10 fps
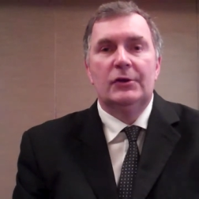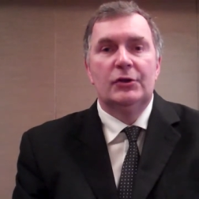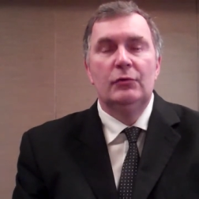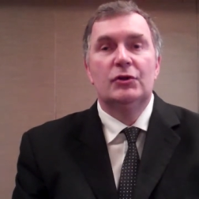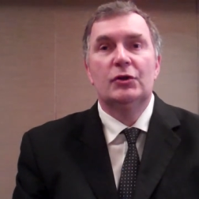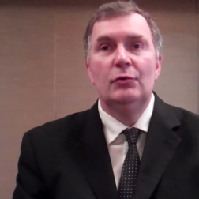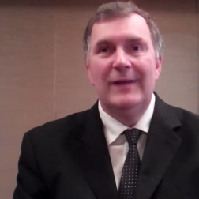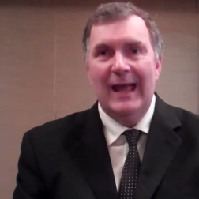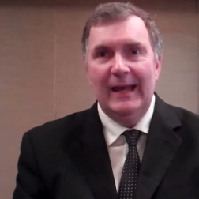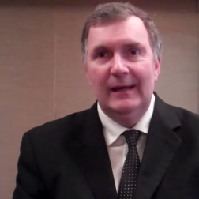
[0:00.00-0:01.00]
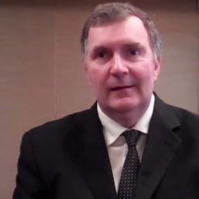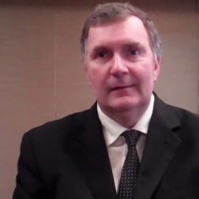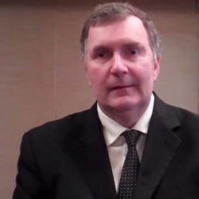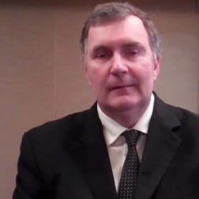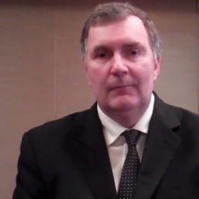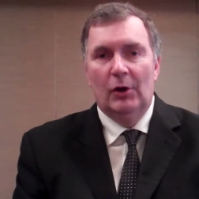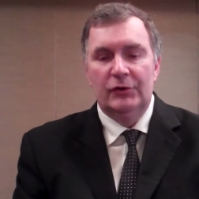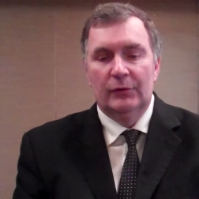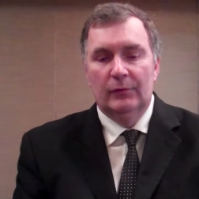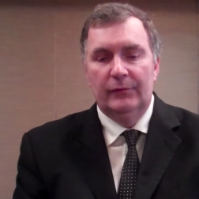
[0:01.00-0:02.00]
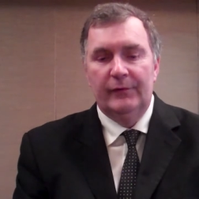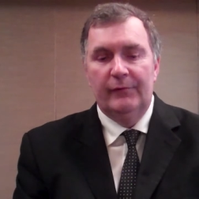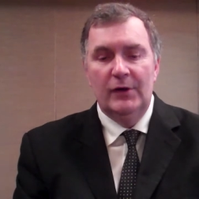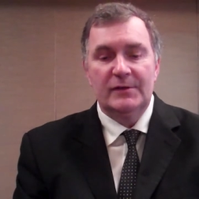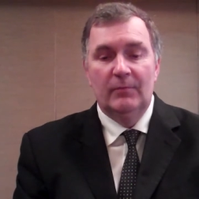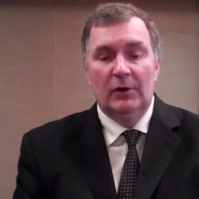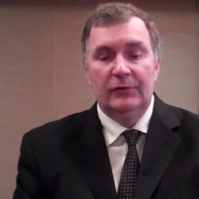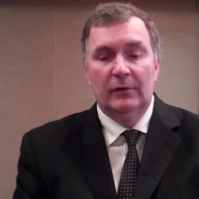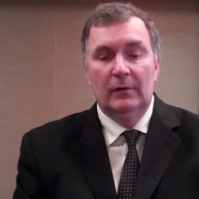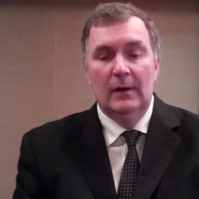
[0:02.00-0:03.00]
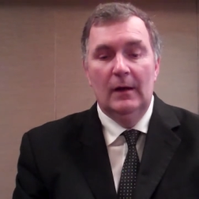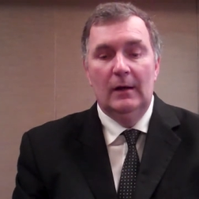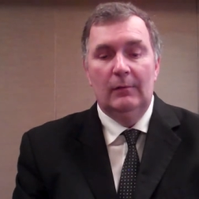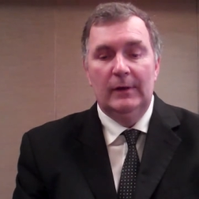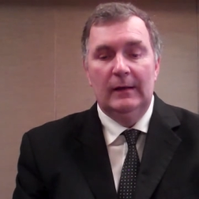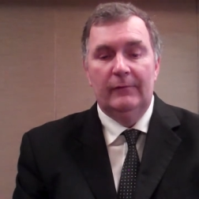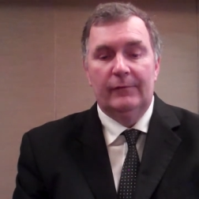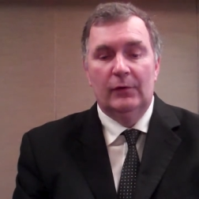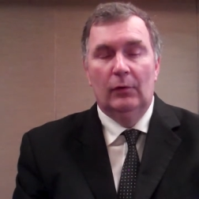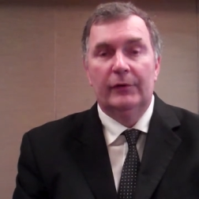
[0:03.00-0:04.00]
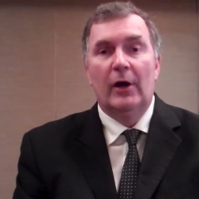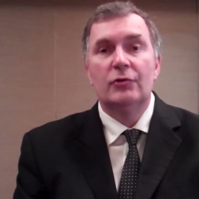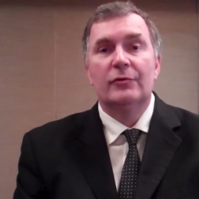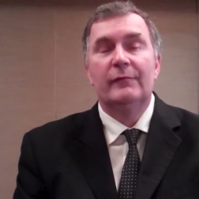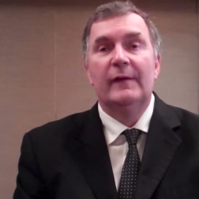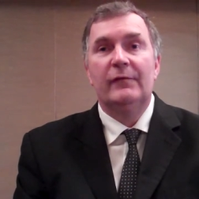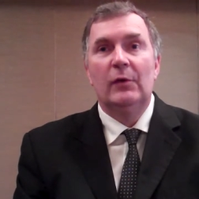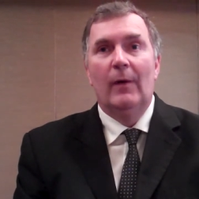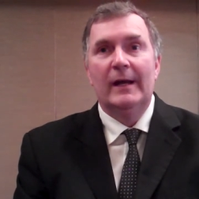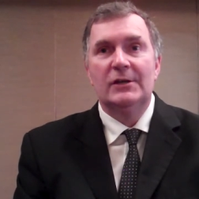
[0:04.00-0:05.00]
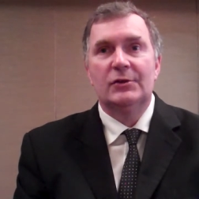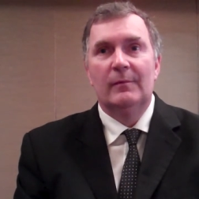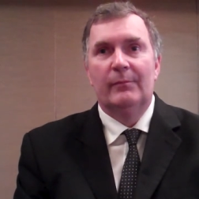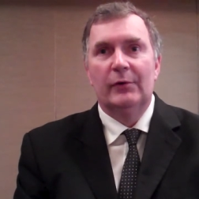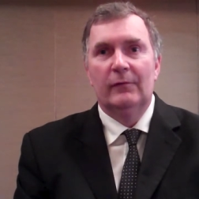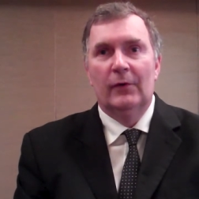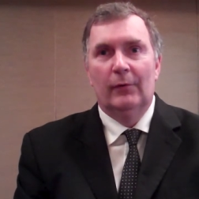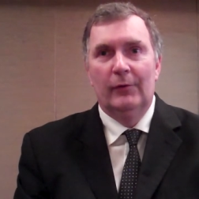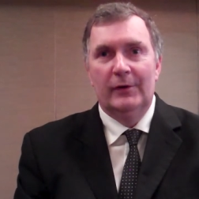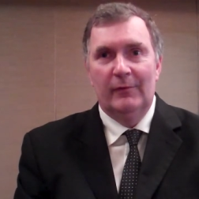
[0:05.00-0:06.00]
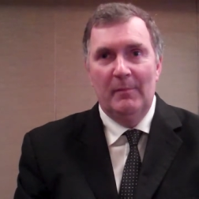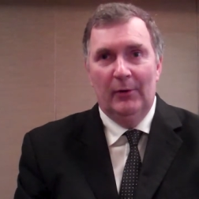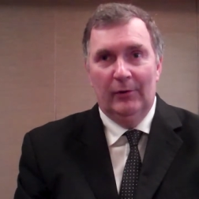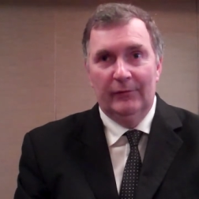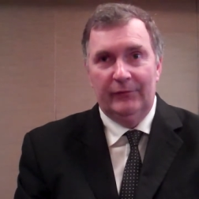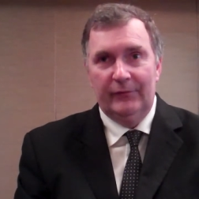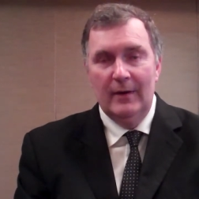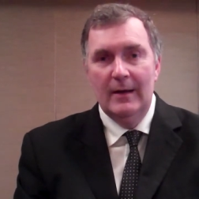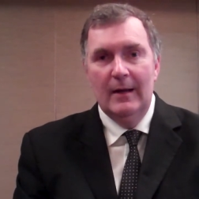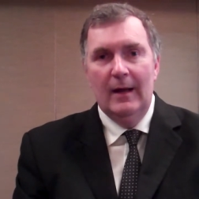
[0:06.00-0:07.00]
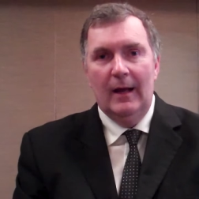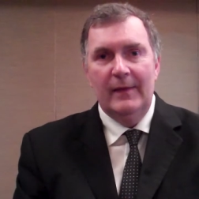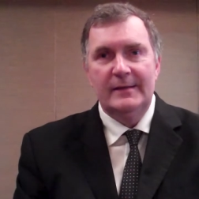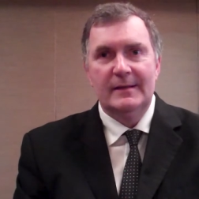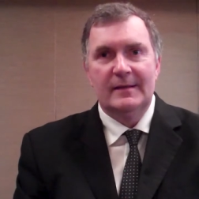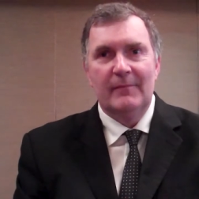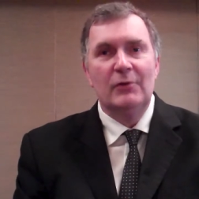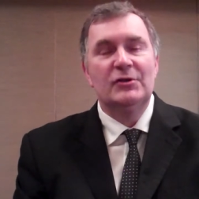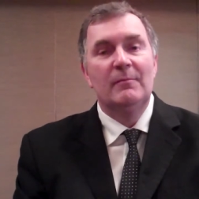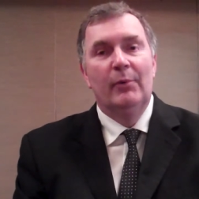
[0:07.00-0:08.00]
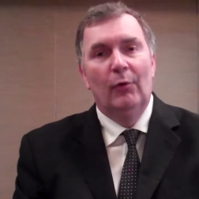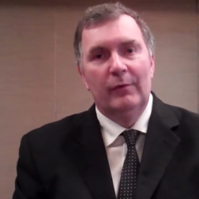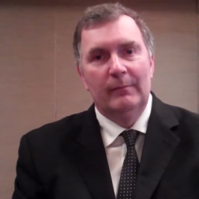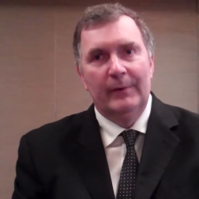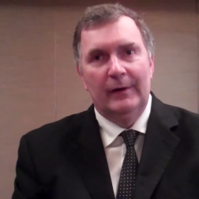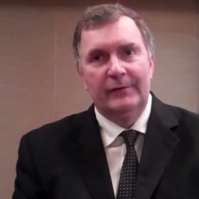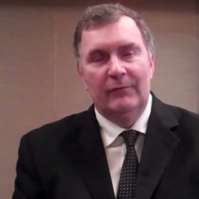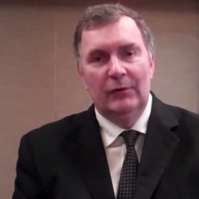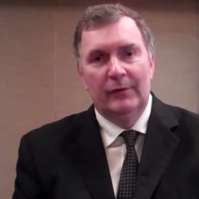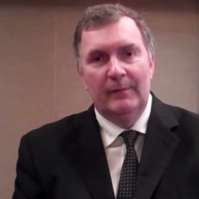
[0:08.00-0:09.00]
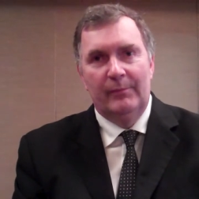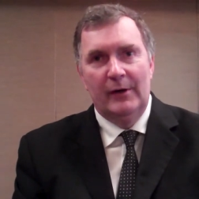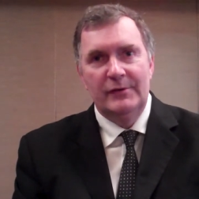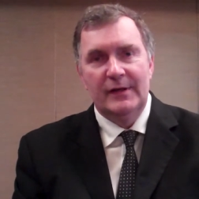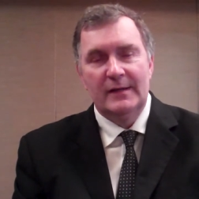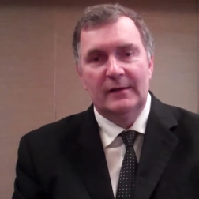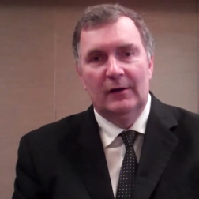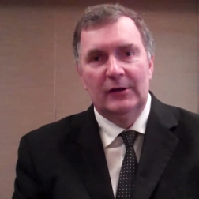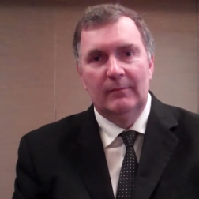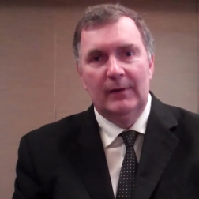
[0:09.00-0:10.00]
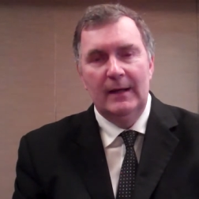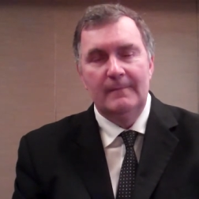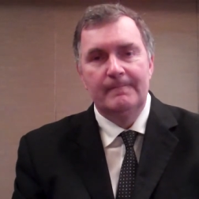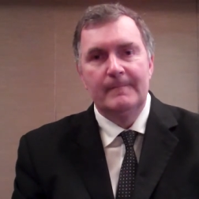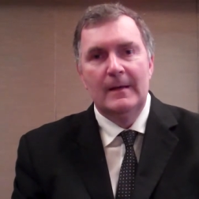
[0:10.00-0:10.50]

two-day modules. The first module we've called 150 Ways to Improve Your Audit Reports. This is the most important part of the audit process, arguably,